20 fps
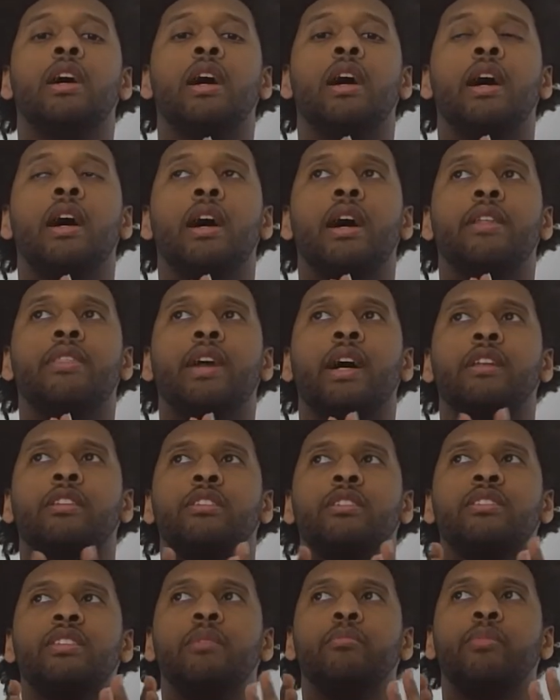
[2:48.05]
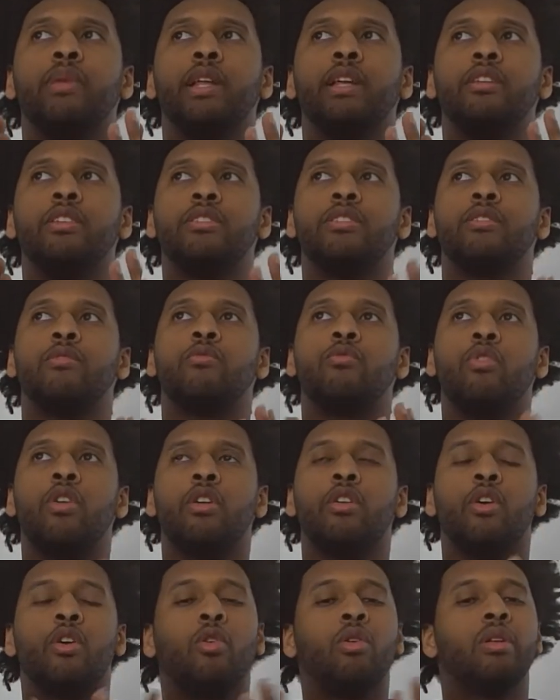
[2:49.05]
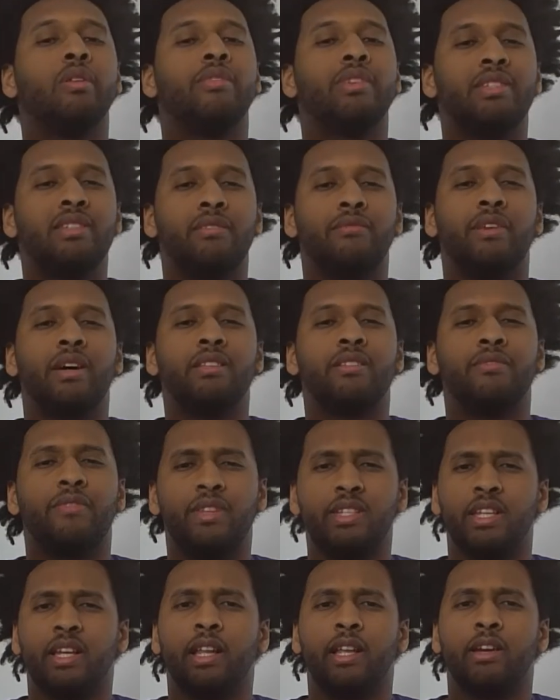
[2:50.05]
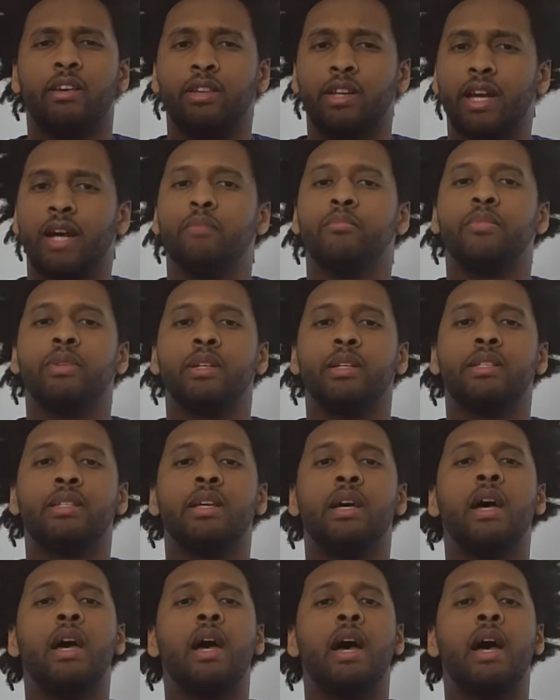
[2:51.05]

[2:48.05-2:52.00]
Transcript: uh, that simply doesn't run all of its events physically on campus.